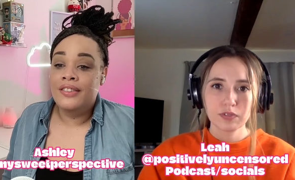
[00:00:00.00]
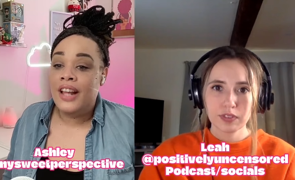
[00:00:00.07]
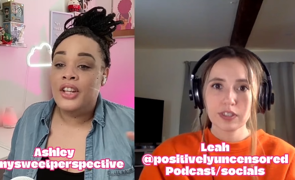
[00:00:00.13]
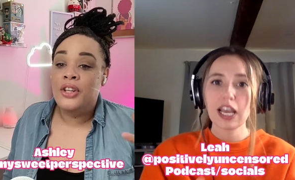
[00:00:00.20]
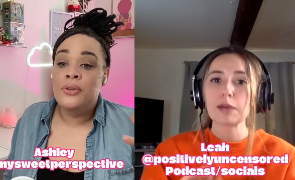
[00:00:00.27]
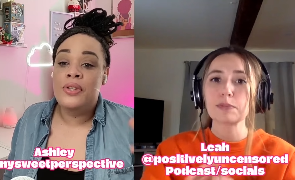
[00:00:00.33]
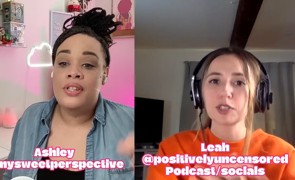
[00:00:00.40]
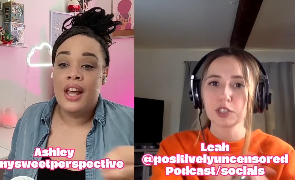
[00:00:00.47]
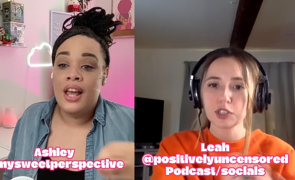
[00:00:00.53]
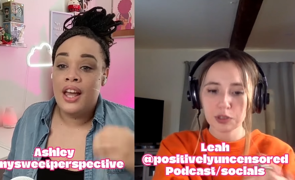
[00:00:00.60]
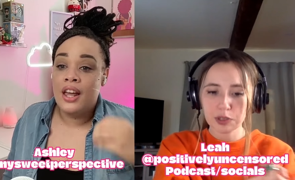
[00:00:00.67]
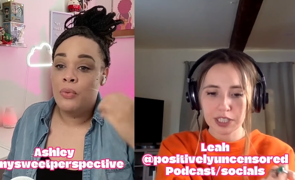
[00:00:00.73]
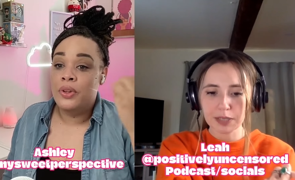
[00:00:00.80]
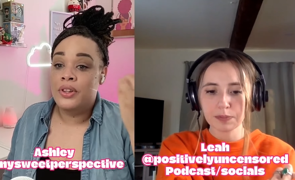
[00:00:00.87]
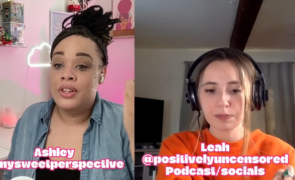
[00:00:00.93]
Speaker 1: And absolutely. like you
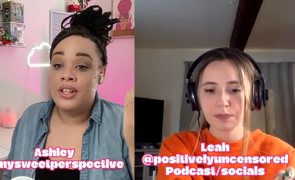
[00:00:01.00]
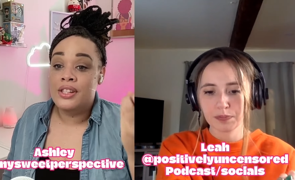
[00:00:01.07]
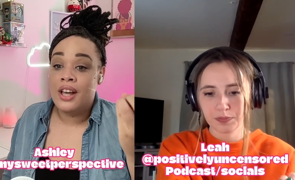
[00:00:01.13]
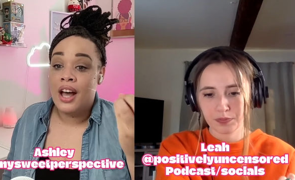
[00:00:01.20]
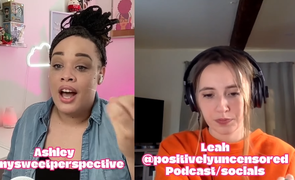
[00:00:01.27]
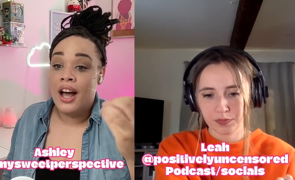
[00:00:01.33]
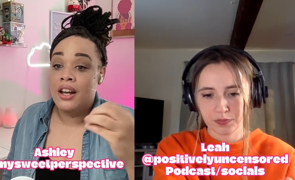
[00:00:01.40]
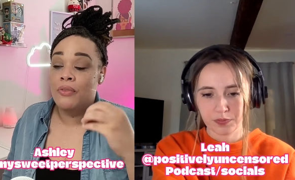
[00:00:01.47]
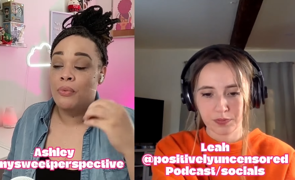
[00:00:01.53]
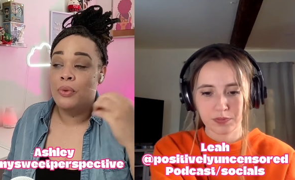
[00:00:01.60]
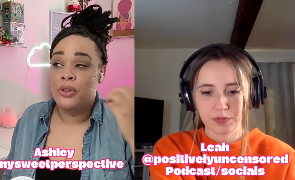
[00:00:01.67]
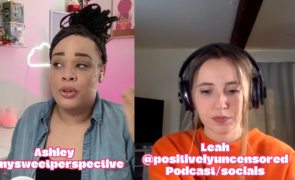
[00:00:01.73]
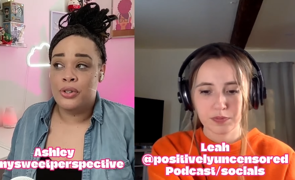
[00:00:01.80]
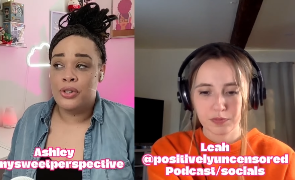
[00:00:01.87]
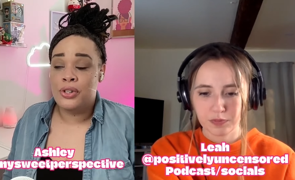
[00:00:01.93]
said, with this kind
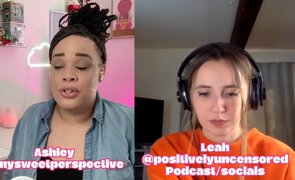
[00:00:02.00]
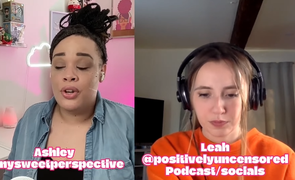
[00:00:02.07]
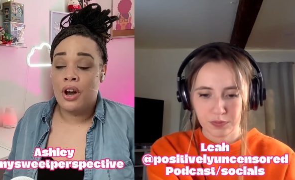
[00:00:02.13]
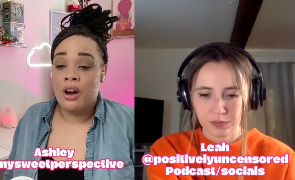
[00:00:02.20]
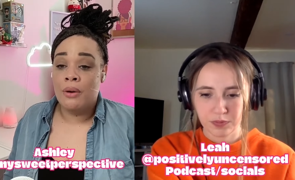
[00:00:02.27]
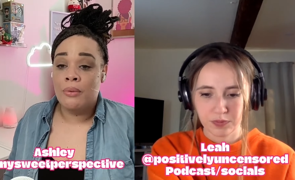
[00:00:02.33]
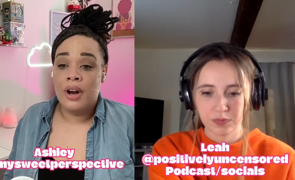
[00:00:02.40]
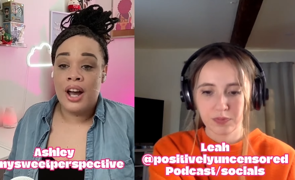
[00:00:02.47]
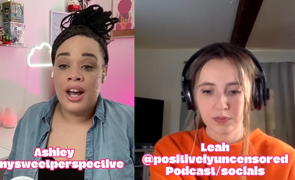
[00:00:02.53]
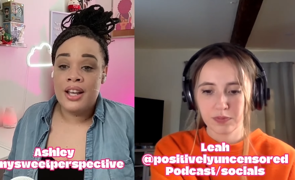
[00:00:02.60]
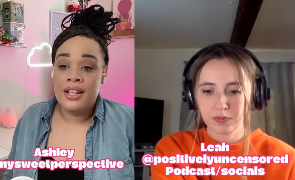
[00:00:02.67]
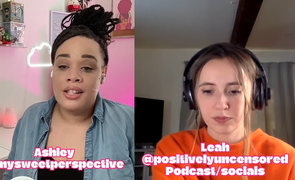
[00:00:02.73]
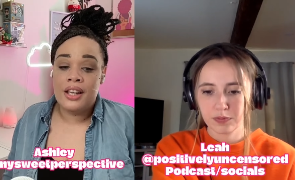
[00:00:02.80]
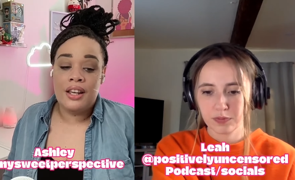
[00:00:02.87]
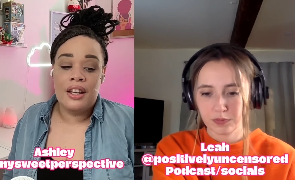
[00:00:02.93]
of with her star
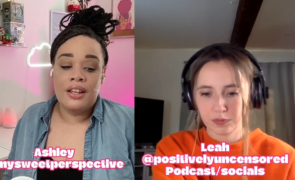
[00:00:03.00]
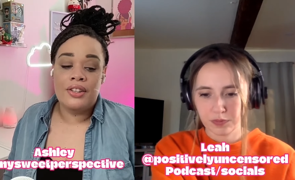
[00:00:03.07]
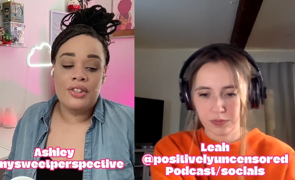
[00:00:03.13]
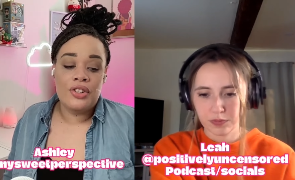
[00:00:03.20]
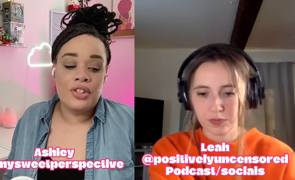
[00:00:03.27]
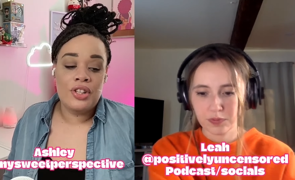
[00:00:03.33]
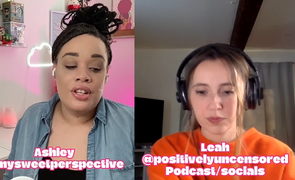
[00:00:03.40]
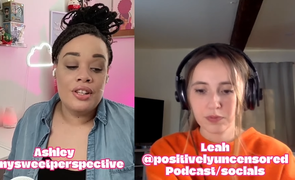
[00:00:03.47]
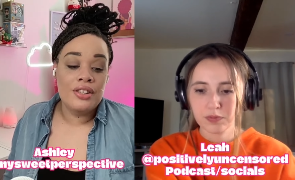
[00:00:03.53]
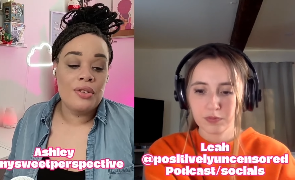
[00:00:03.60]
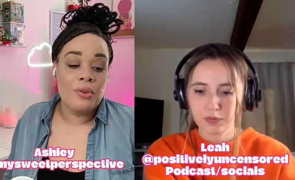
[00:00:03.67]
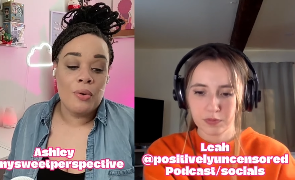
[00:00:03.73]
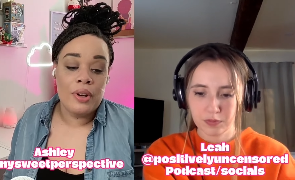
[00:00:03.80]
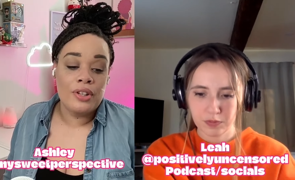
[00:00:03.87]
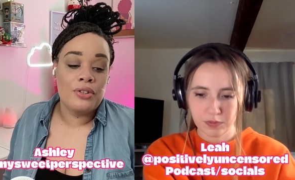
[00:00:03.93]
rising,
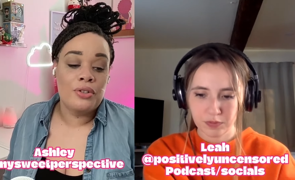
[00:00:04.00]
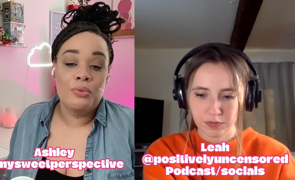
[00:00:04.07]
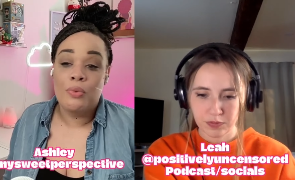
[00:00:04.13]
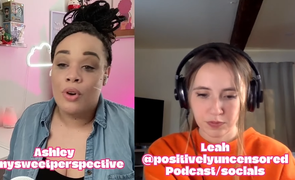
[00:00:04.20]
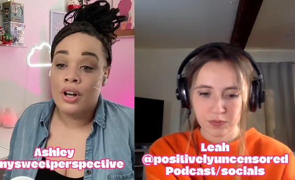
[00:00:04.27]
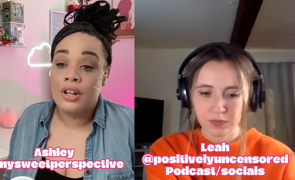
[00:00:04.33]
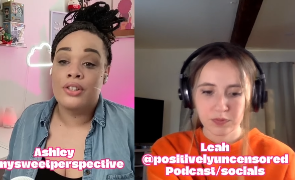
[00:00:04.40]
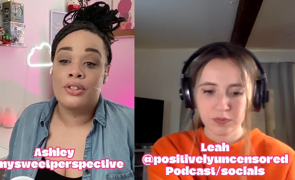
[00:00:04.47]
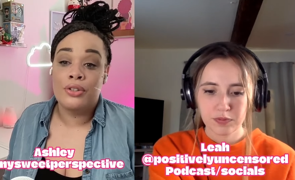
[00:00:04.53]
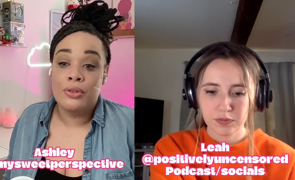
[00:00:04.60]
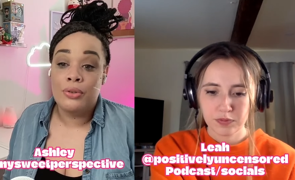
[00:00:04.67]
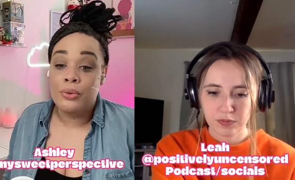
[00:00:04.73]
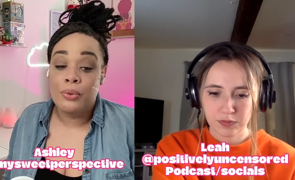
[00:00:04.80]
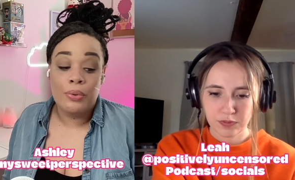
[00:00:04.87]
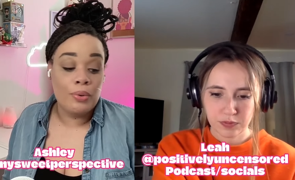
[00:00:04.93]
she's going to want
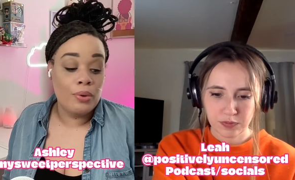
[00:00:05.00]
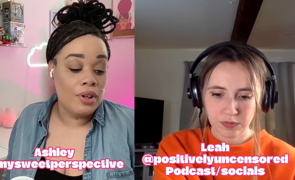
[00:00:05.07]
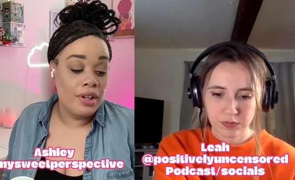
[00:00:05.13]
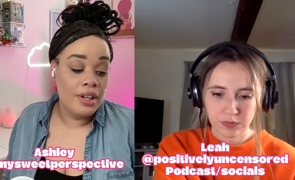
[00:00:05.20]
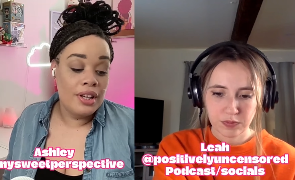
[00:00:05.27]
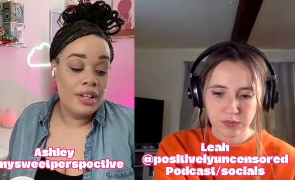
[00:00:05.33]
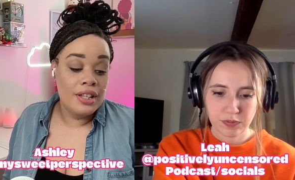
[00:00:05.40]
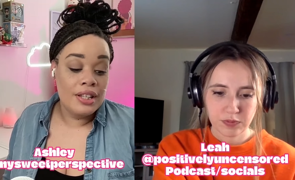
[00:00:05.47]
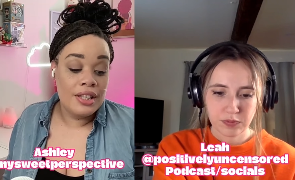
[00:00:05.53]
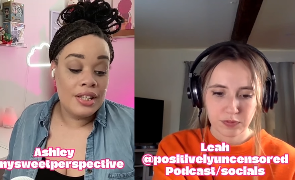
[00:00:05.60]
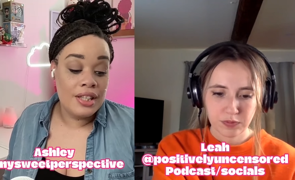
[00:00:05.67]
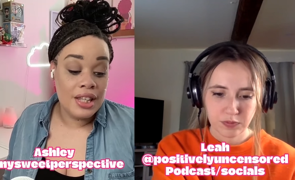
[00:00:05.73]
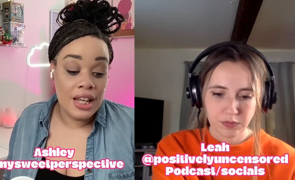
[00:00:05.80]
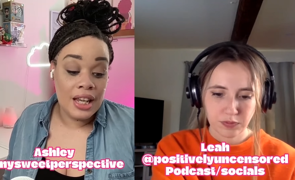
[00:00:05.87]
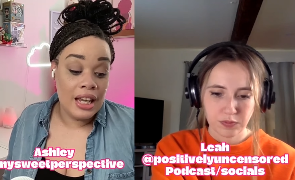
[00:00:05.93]
to
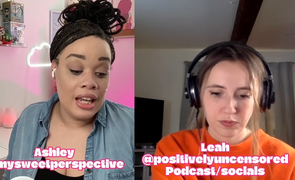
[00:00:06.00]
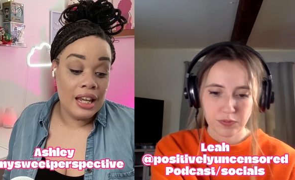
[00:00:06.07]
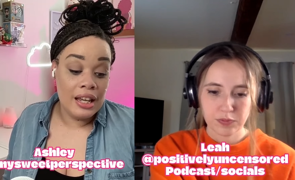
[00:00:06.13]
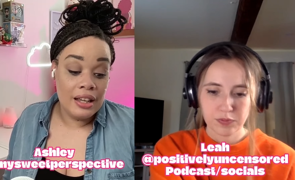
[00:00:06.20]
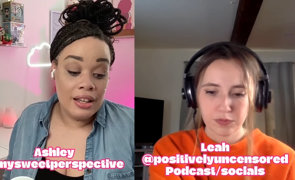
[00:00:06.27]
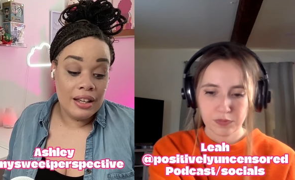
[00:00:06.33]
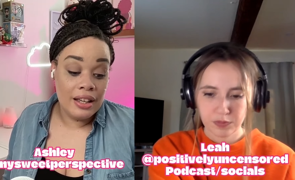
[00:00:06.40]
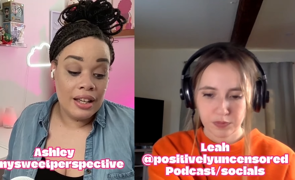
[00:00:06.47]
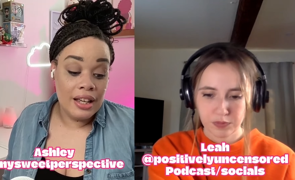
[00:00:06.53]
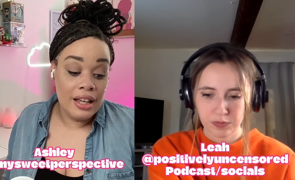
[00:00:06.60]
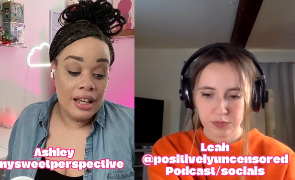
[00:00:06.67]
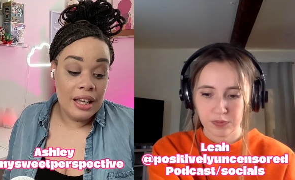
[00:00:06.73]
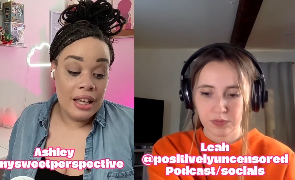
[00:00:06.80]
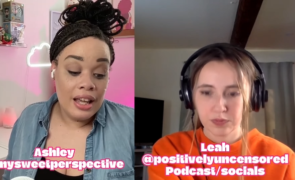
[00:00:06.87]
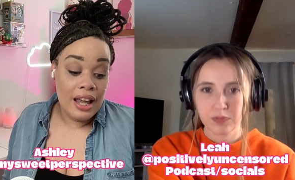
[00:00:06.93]
see
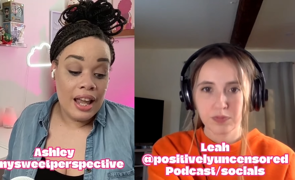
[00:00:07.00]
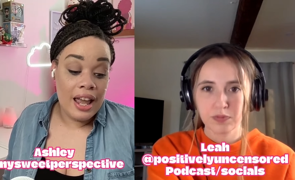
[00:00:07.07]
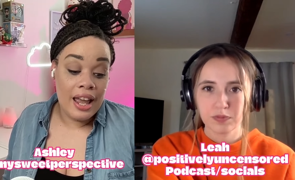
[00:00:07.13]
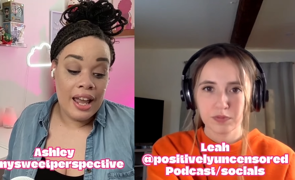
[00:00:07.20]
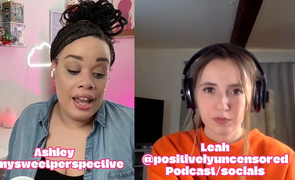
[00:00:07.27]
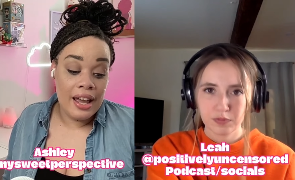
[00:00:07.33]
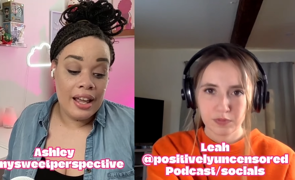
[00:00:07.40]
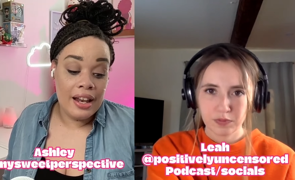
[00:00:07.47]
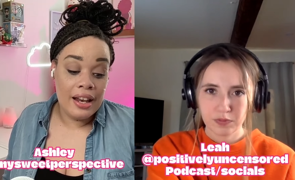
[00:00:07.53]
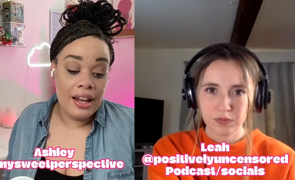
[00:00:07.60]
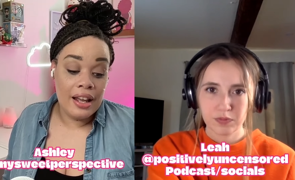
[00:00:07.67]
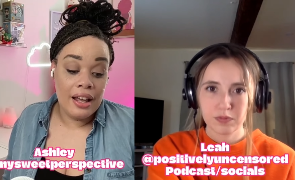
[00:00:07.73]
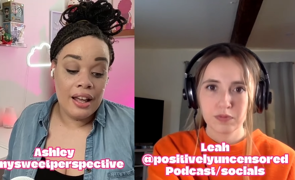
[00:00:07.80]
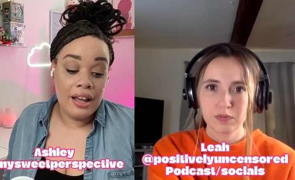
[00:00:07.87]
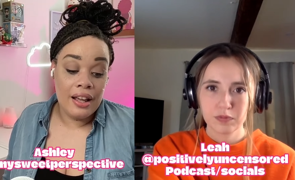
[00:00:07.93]

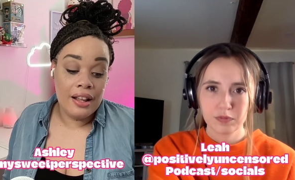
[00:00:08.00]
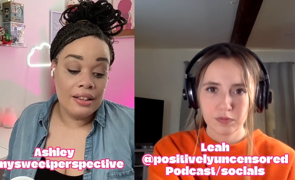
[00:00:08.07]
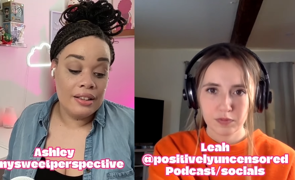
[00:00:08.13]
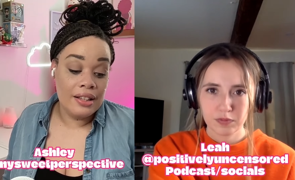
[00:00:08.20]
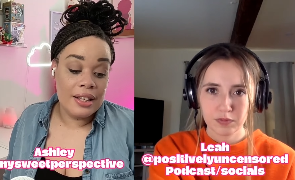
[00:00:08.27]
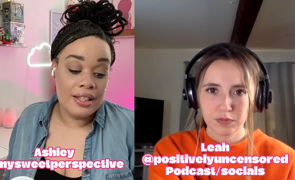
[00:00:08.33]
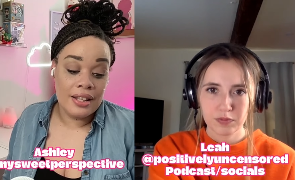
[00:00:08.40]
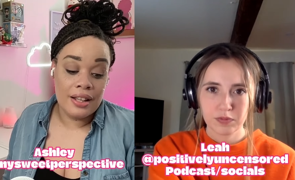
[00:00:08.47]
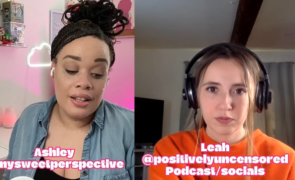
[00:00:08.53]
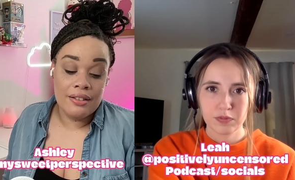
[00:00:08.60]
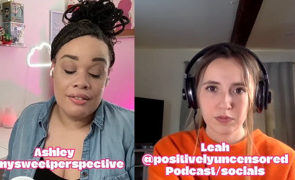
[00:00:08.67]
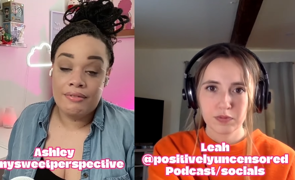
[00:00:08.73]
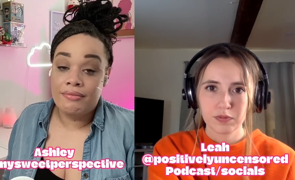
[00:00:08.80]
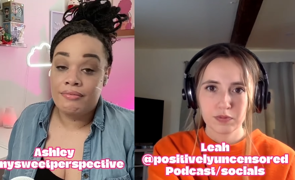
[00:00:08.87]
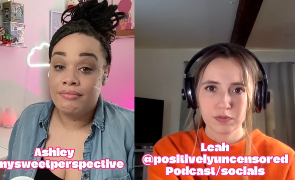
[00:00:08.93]
and uh,
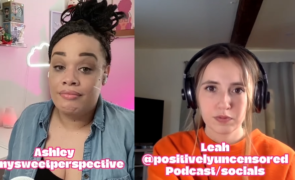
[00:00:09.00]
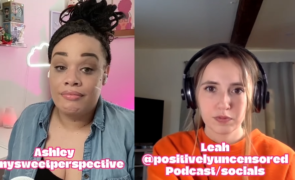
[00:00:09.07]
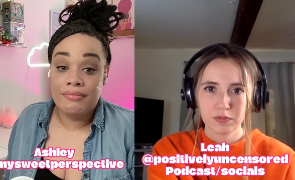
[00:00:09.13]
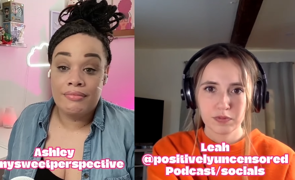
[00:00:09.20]
listen,